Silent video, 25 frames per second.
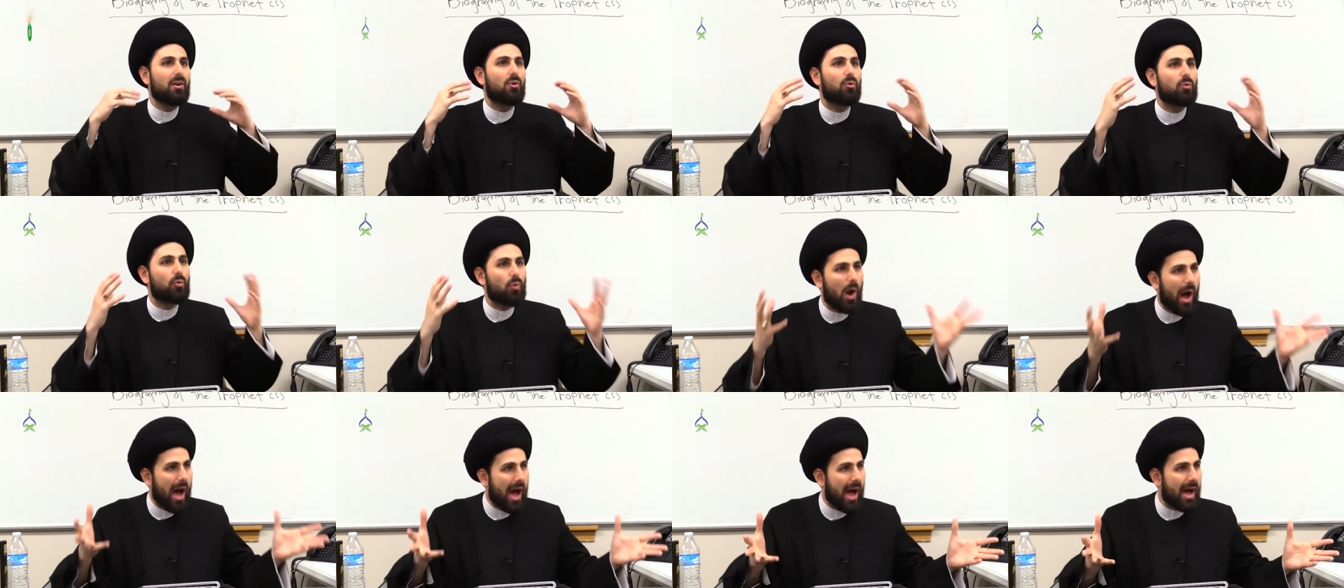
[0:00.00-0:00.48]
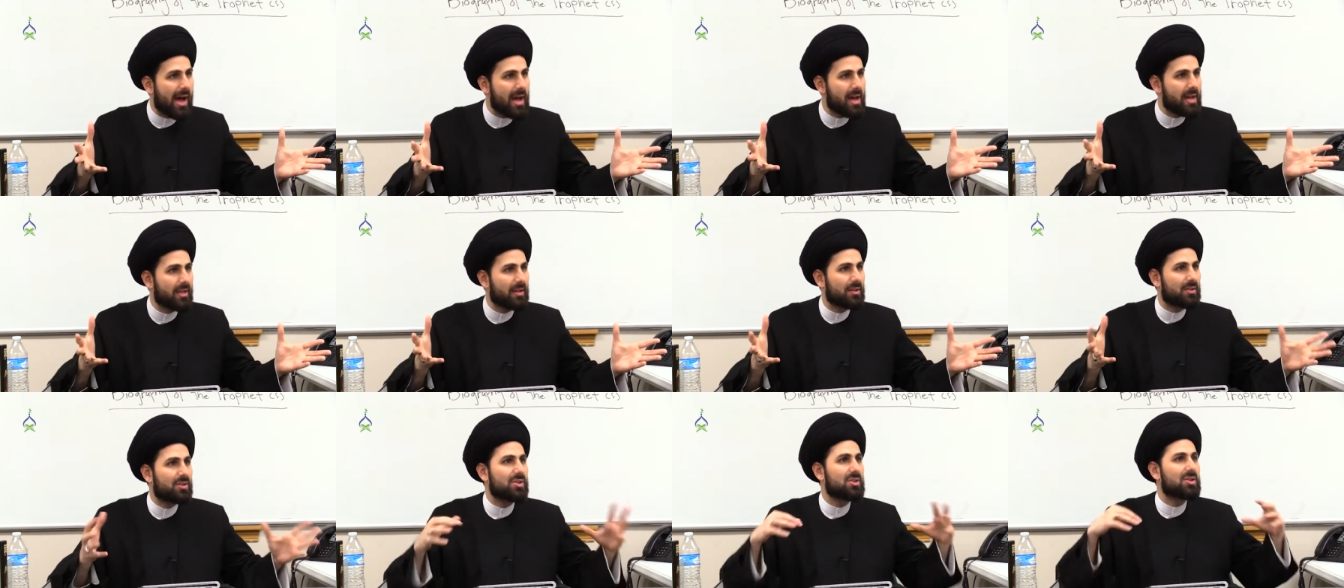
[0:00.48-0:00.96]

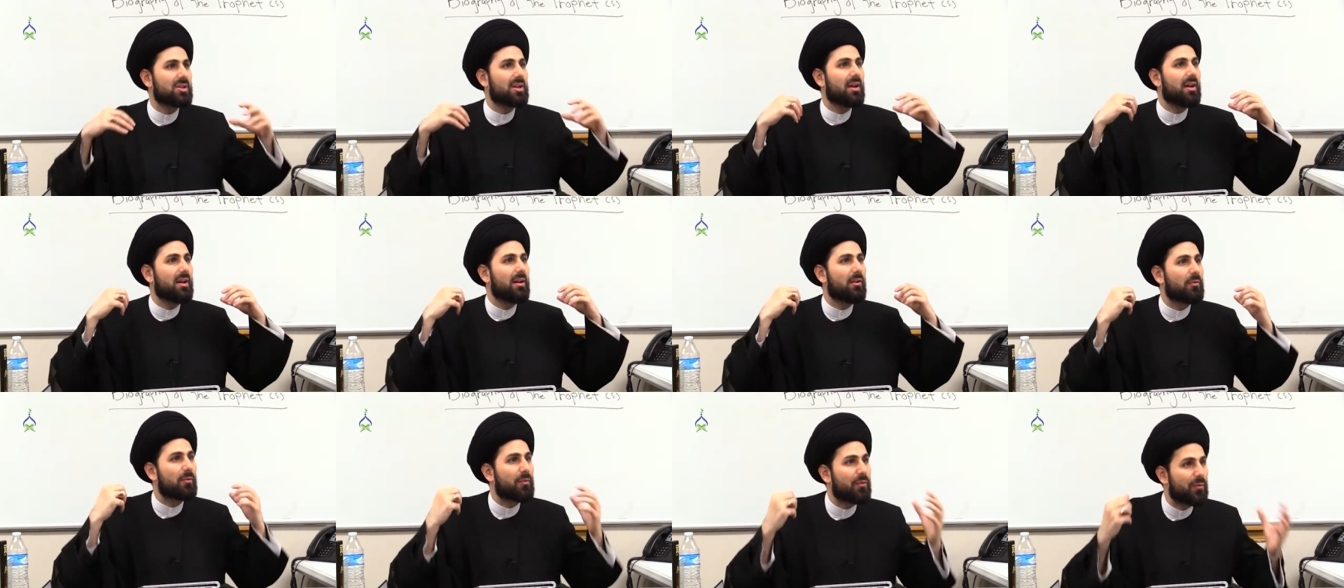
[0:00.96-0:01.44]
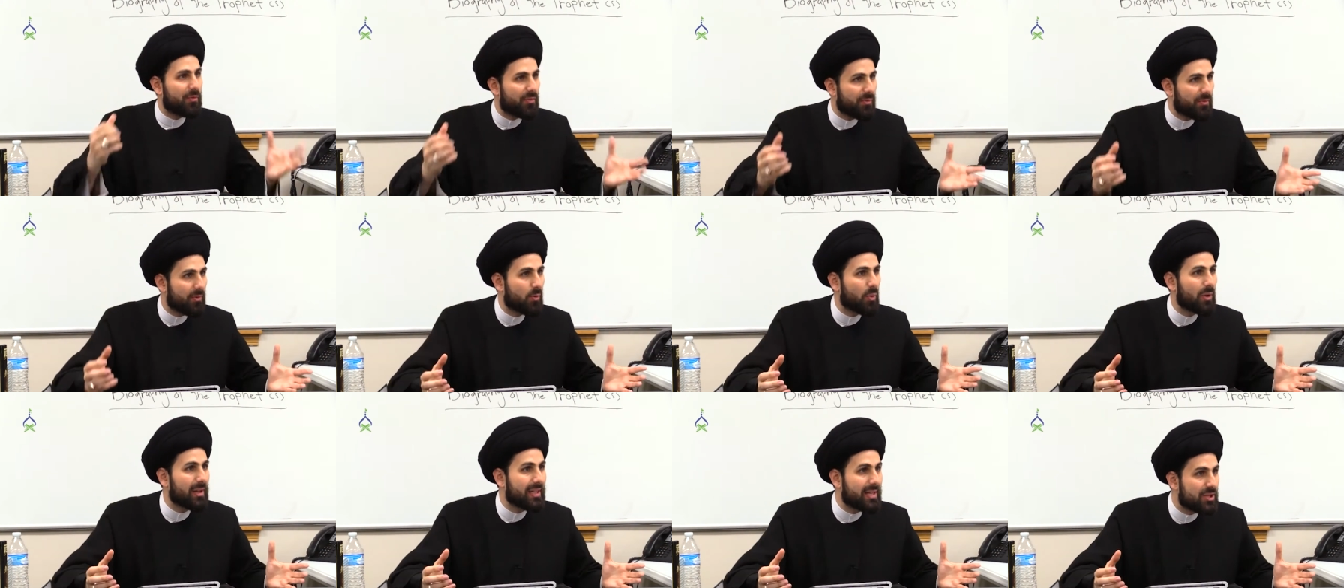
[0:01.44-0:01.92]
rights, f-
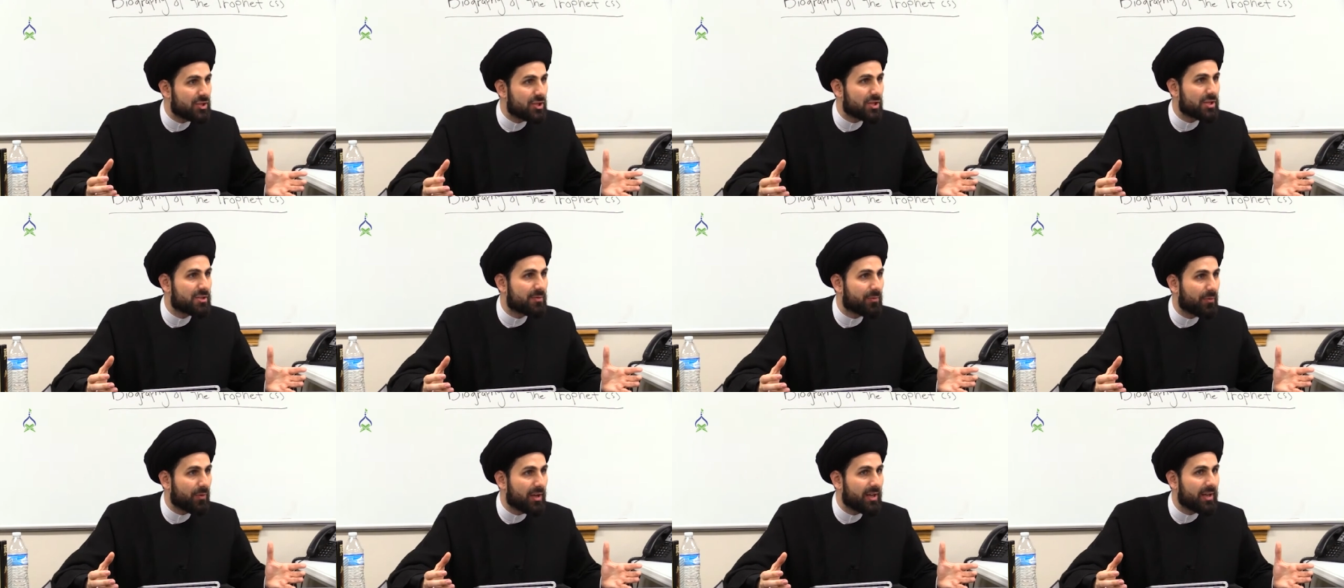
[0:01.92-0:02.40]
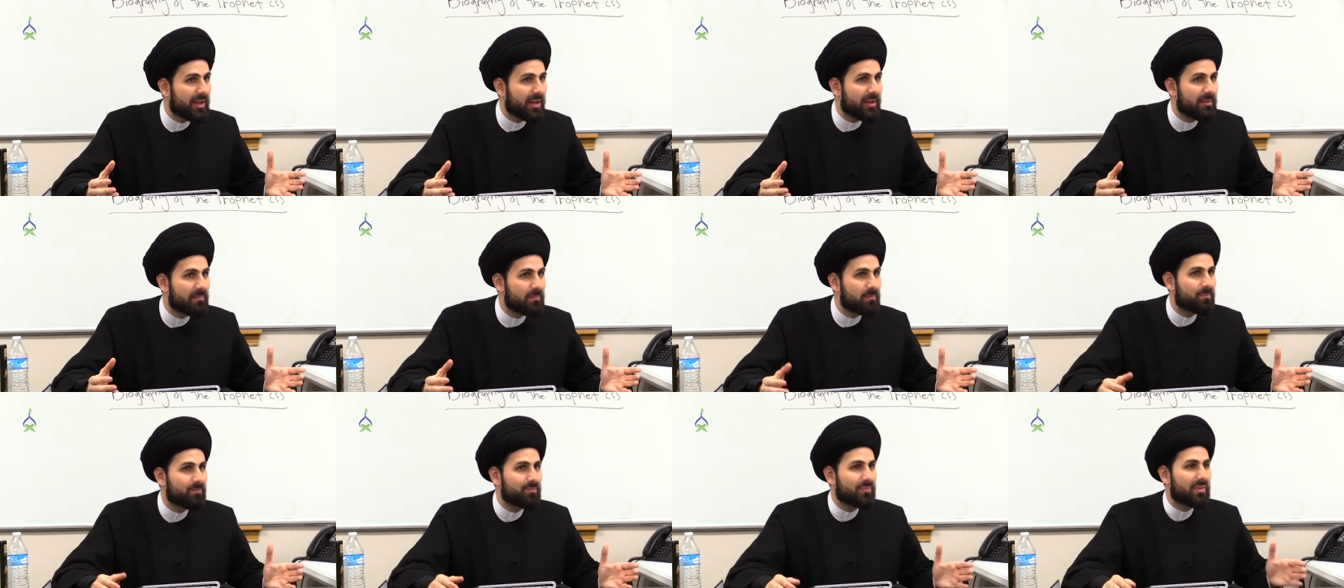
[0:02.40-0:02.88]
religious
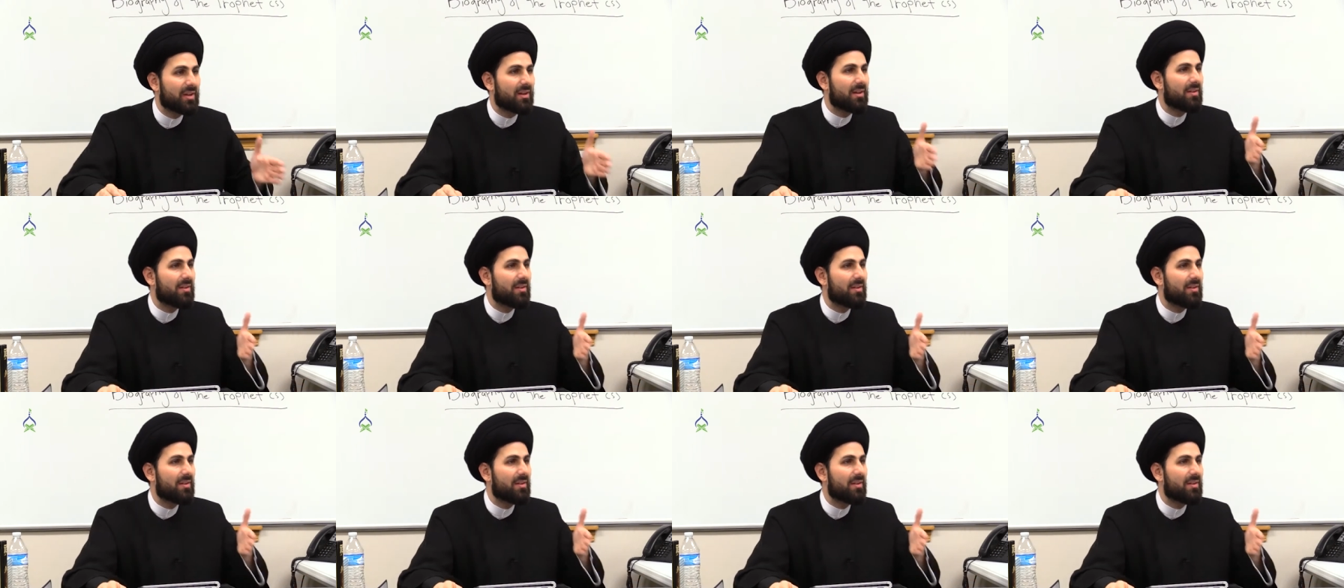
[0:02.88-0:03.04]
freedom,